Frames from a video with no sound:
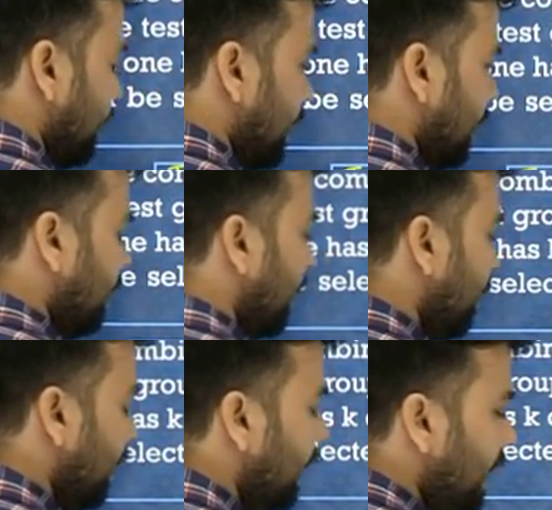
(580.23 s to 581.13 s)
remaining
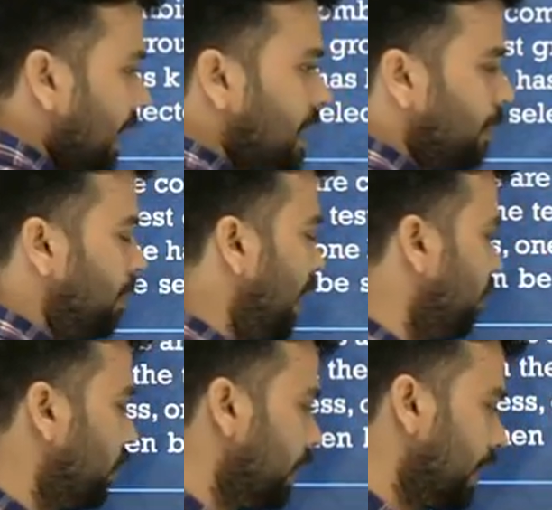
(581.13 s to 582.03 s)
data is applied for the
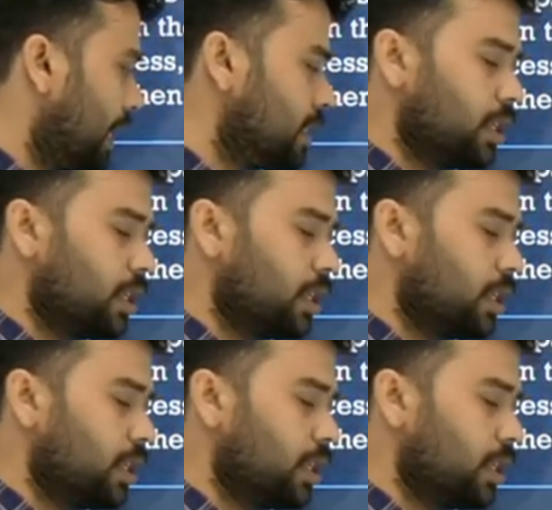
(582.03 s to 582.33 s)
test